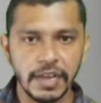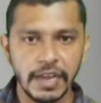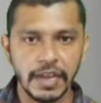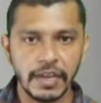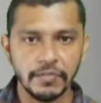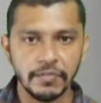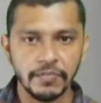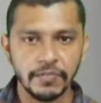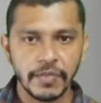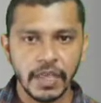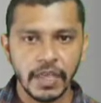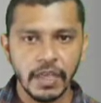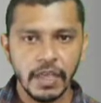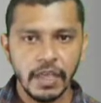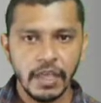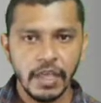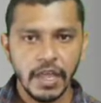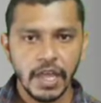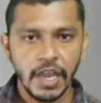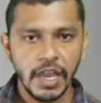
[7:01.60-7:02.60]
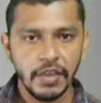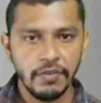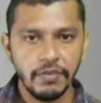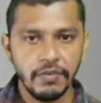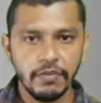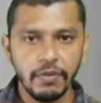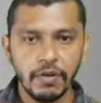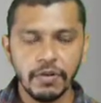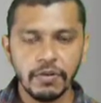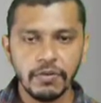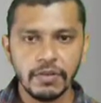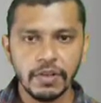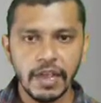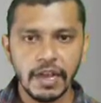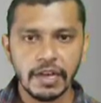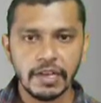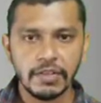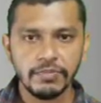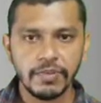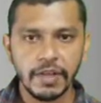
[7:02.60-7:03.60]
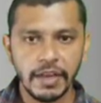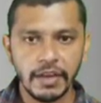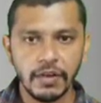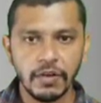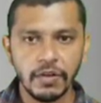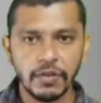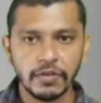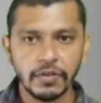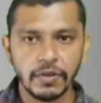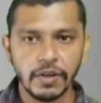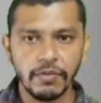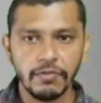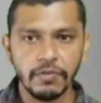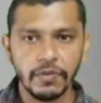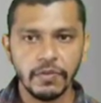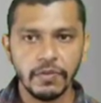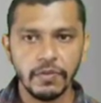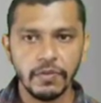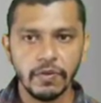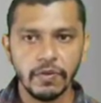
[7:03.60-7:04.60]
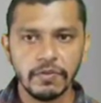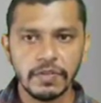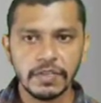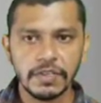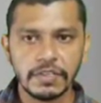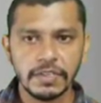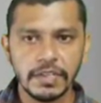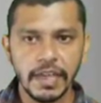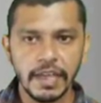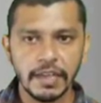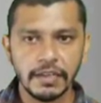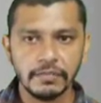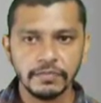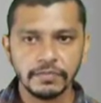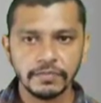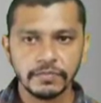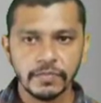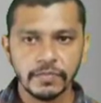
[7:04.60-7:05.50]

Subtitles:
line. And if we want to get the final orthographic view of this line,